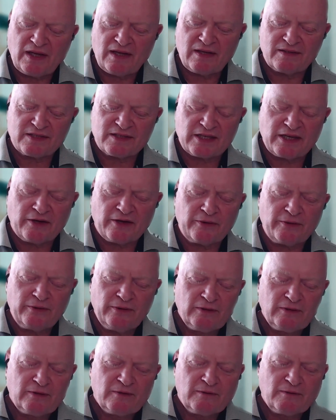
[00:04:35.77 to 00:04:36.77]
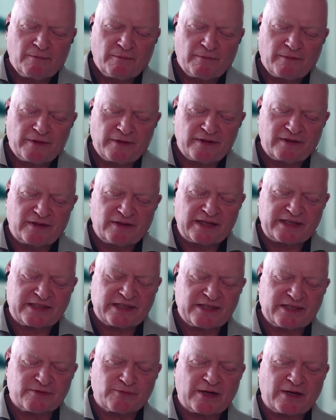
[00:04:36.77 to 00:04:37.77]
So this
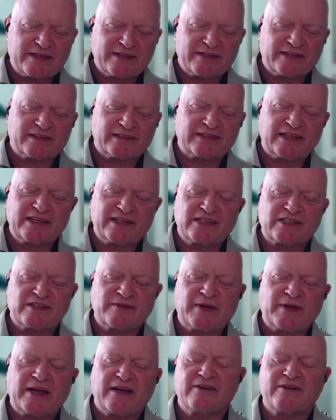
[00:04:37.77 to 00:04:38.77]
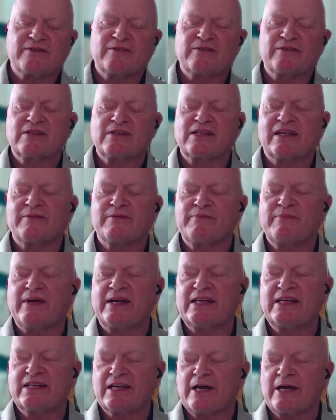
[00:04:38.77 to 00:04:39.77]
is one of the things about that
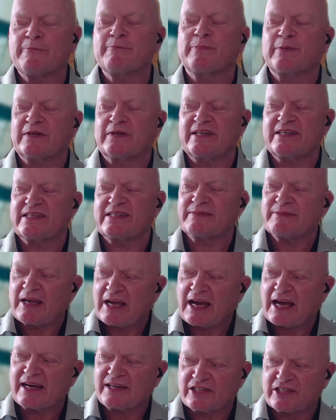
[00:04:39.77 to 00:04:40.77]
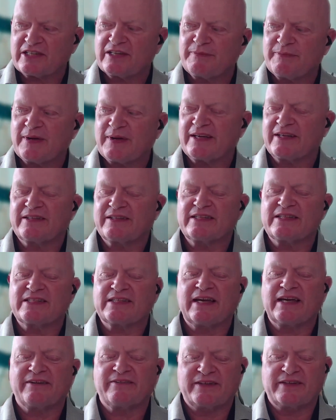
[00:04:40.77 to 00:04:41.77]
many companies actually make this
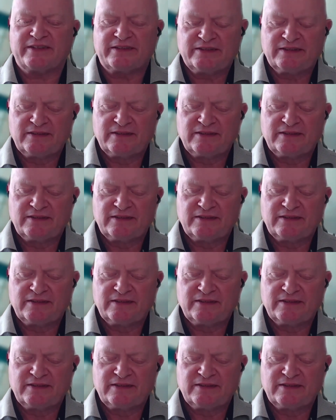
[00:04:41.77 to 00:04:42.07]
error.